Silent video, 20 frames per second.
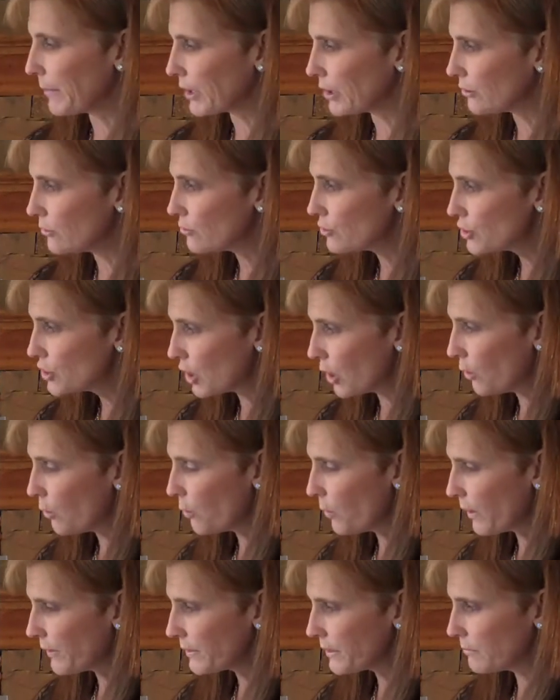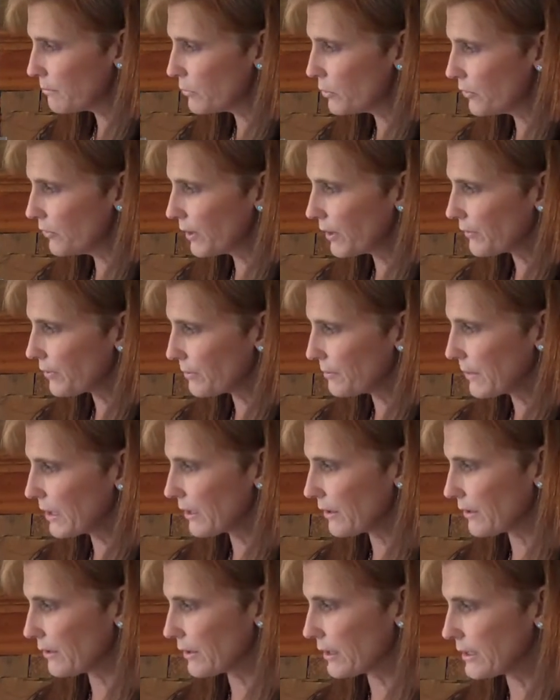But you don't want them moving from
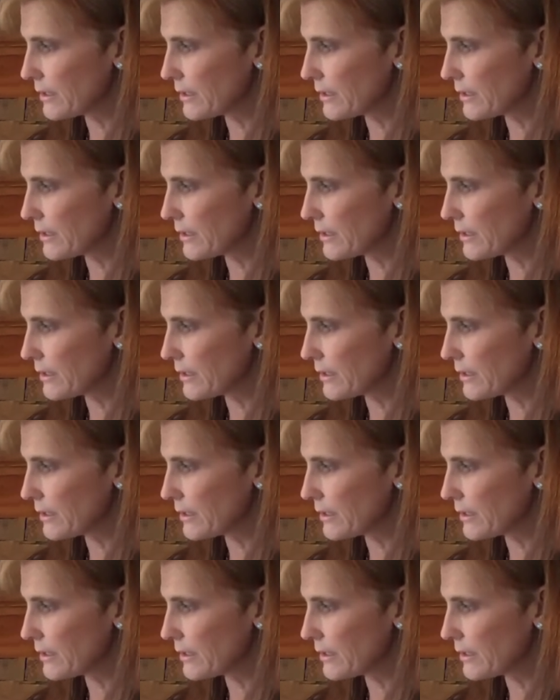here